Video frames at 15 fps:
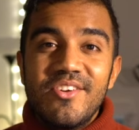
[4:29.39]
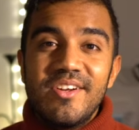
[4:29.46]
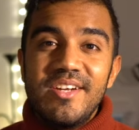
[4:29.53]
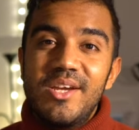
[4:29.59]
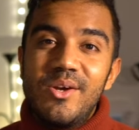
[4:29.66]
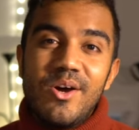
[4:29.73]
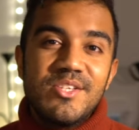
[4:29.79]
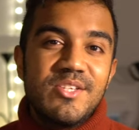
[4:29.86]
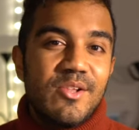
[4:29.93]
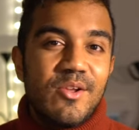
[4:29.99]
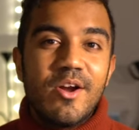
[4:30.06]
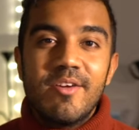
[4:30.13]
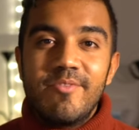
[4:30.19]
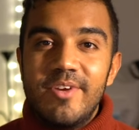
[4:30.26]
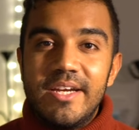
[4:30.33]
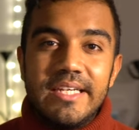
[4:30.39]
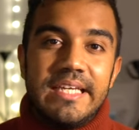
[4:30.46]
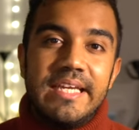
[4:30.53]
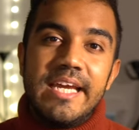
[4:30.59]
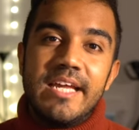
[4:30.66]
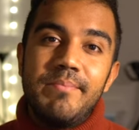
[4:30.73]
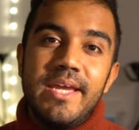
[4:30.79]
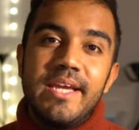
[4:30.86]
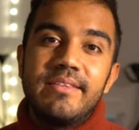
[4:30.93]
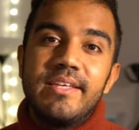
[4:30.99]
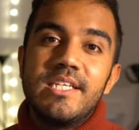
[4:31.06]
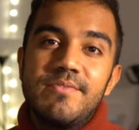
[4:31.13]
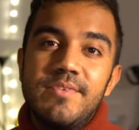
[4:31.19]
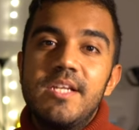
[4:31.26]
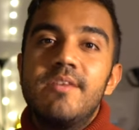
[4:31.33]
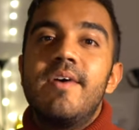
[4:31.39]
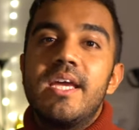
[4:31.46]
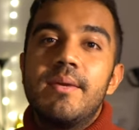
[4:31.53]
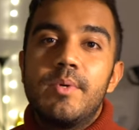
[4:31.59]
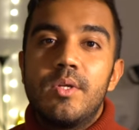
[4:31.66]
really cause a lot of fatigue and make things feel very